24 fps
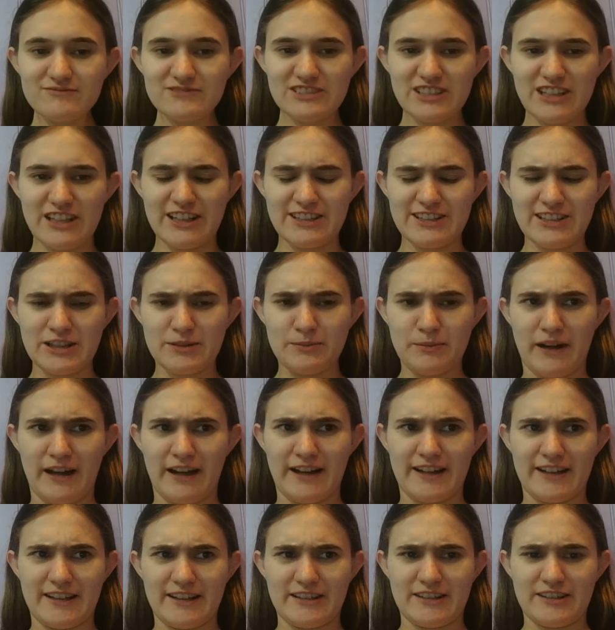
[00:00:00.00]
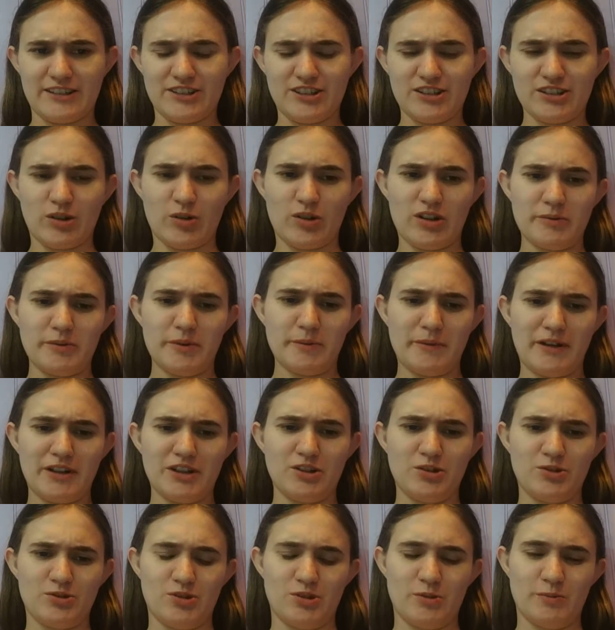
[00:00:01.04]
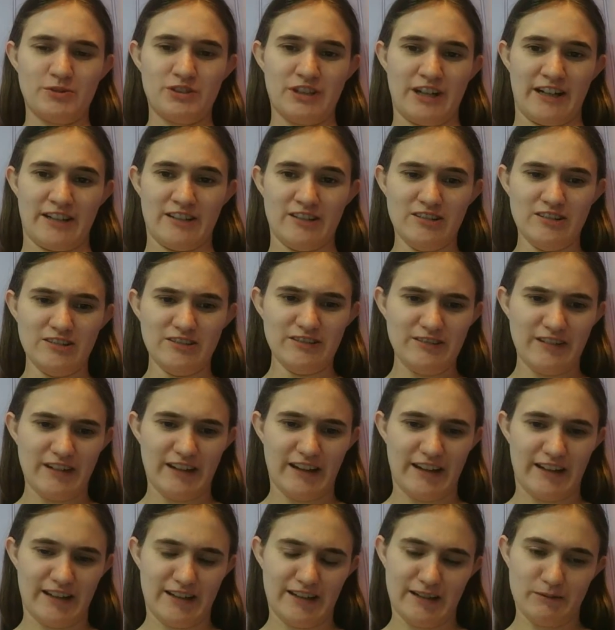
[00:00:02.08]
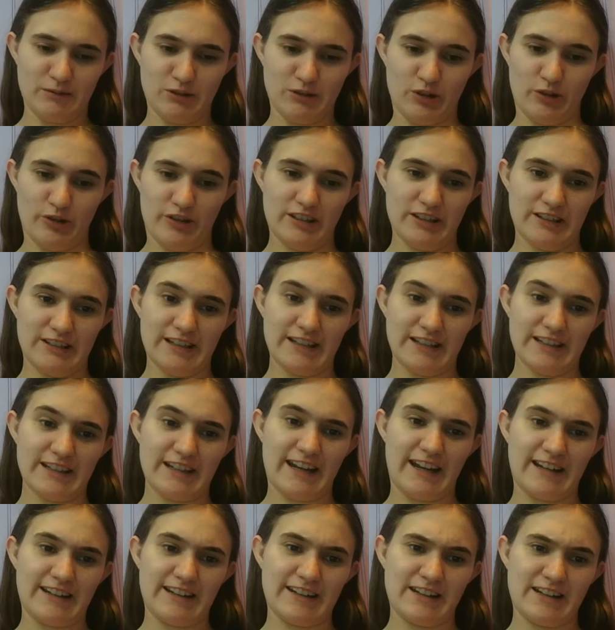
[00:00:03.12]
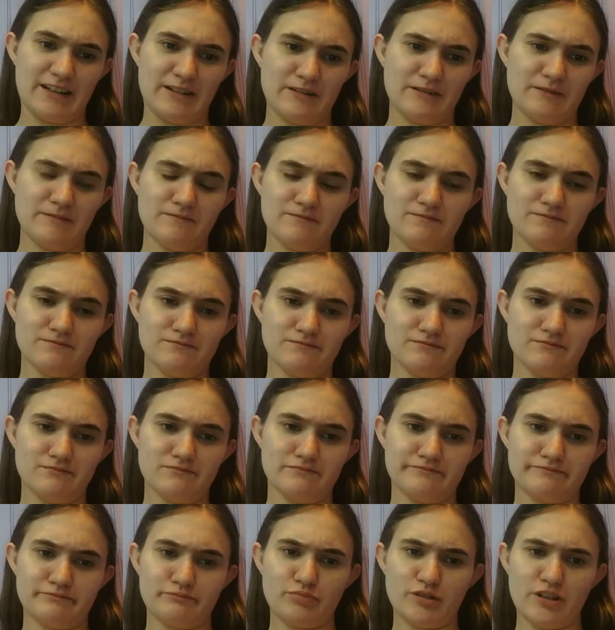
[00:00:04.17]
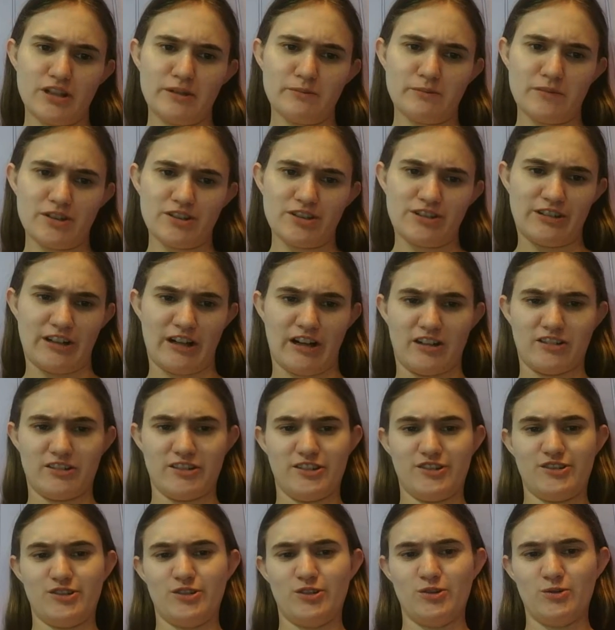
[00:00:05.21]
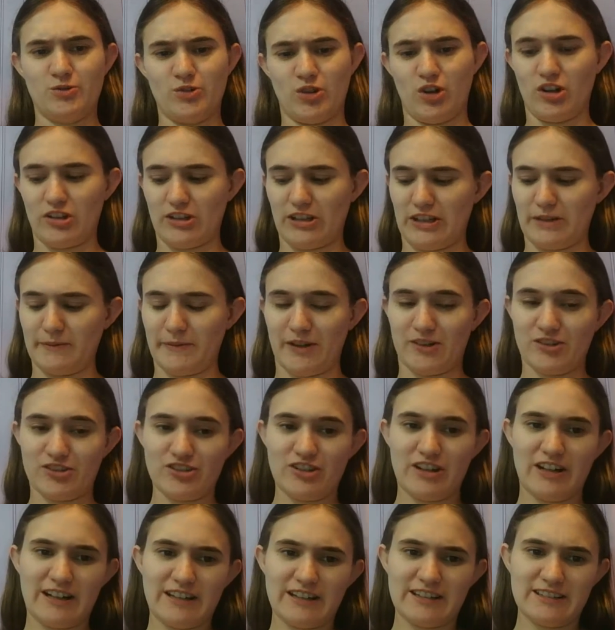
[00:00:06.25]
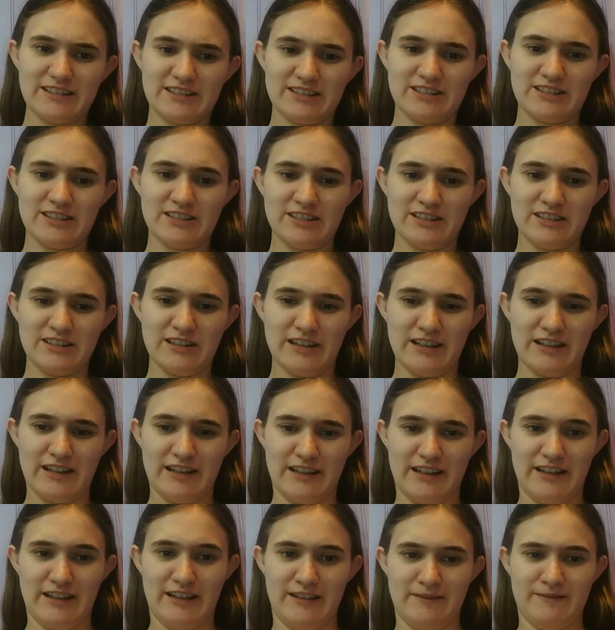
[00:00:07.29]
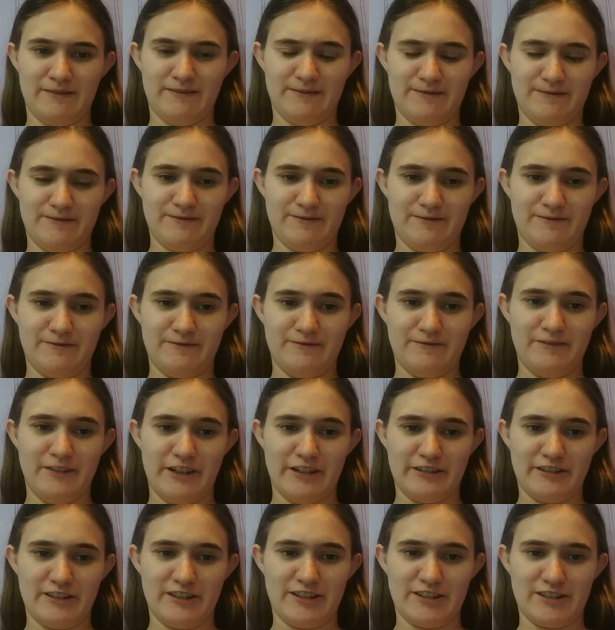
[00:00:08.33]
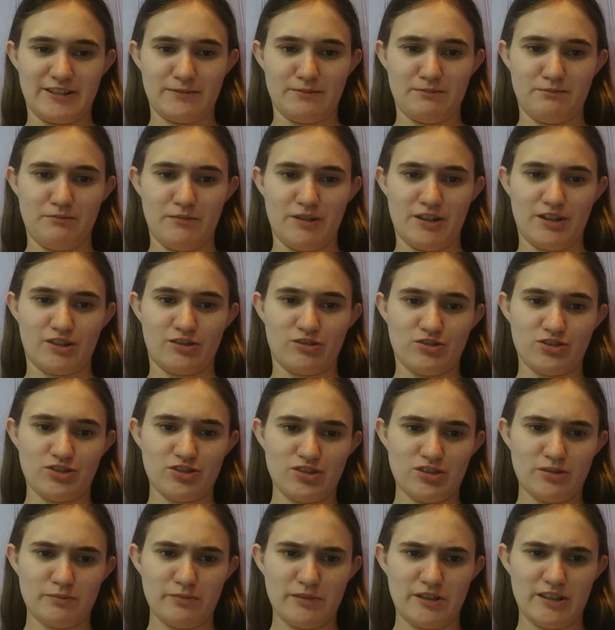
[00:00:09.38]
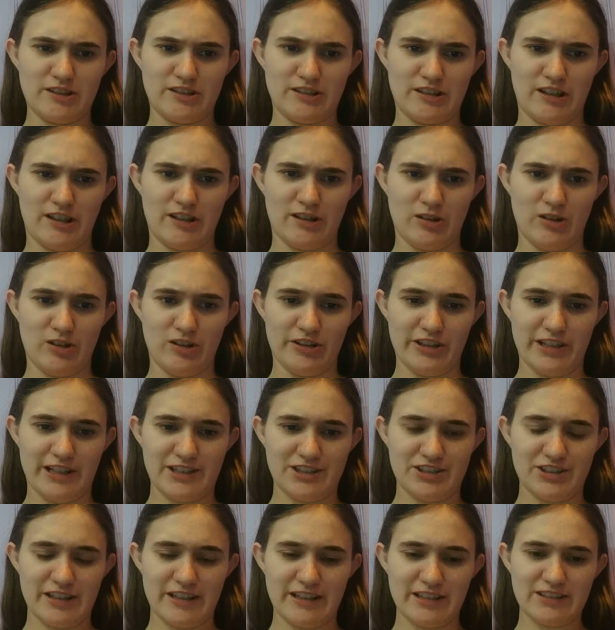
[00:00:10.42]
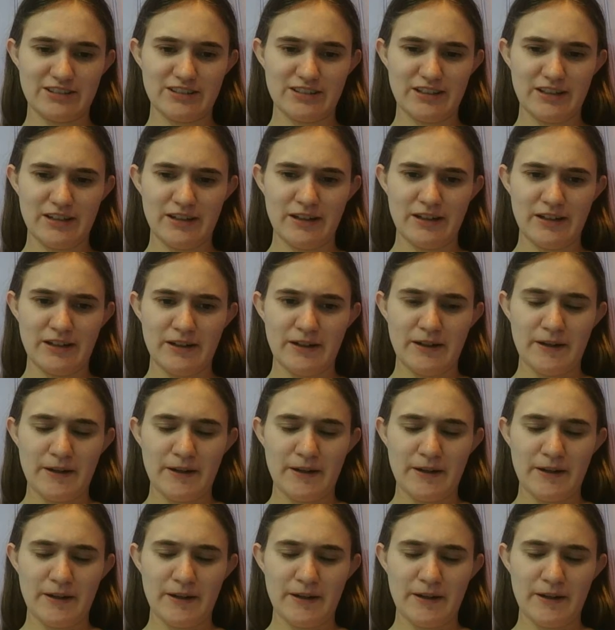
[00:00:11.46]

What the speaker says: This is going to be my YouTube channel, and I'm going to dedicate it pretty much entirely to talking about dragons and various mythical serpents and all that jazz.